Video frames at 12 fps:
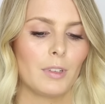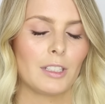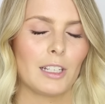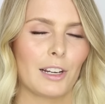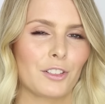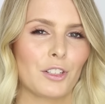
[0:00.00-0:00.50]

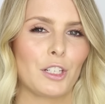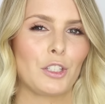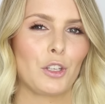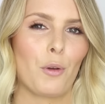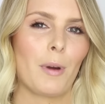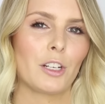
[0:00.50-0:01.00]
it's actually
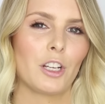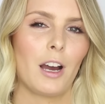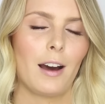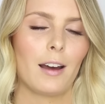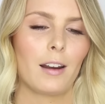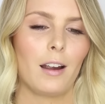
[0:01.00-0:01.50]
so much
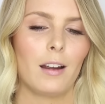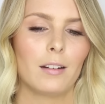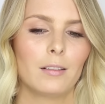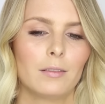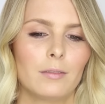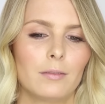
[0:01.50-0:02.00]
harder
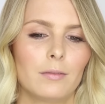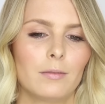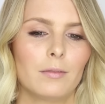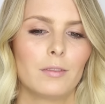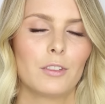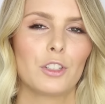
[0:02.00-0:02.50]

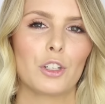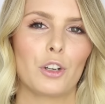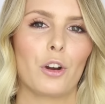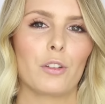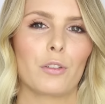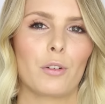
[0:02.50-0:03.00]
to
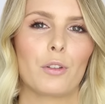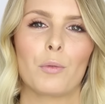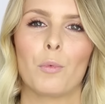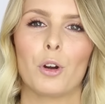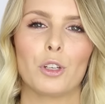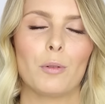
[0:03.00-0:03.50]
go through
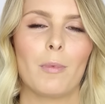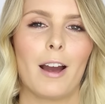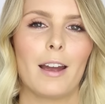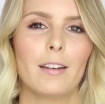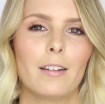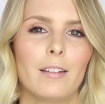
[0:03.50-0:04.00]
than what you
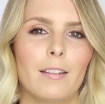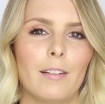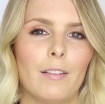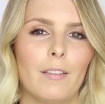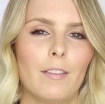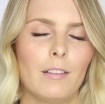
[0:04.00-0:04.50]
might
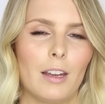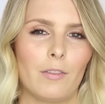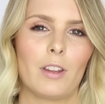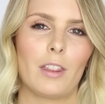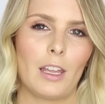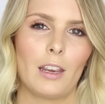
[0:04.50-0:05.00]

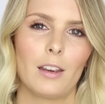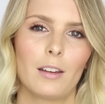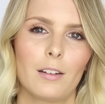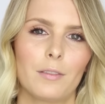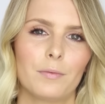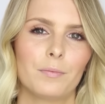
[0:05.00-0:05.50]
ever think.